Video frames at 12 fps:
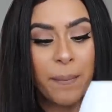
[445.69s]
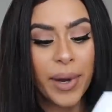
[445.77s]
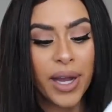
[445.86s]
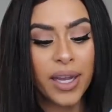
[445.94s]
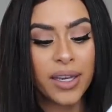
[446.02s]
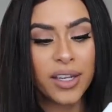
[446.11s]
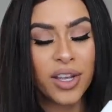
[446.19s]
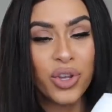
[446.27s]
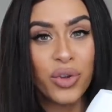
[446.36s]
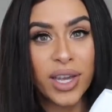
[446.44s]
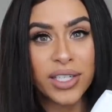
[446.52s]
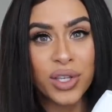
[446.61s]
but
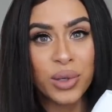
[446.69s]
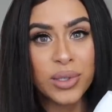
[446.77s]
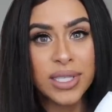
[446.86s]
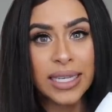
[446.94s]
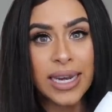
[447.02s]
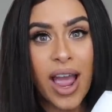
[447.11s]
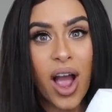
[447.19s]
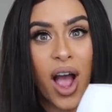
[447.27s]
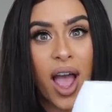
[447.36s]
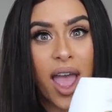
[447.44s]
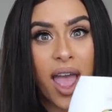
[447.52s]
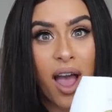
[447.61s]
you get to use it
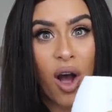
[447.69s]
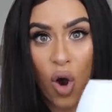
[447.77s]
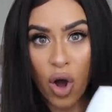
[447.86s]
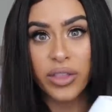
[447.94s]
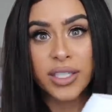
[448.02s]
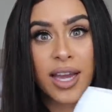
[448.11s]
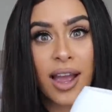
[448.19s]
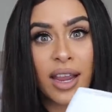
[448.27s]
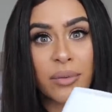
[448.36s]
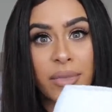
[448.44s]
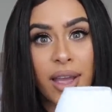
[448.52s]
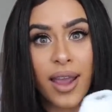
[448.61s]
all the
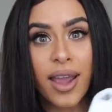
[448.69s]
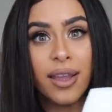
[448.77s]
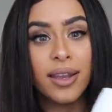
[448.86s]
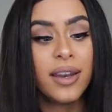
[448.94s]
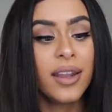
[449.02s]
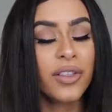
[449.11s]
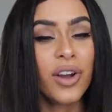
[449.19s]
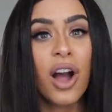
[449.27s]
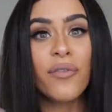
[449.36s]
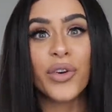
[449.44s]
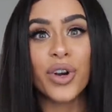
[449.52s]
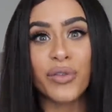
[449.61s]
time in the
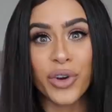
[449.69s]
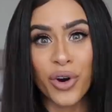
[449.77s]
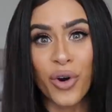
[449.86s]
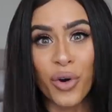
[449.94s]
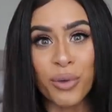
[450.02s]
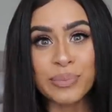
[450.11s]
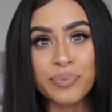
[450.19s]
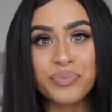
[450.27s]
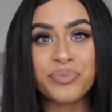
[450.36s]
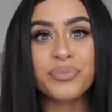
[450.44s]
comfort of your home.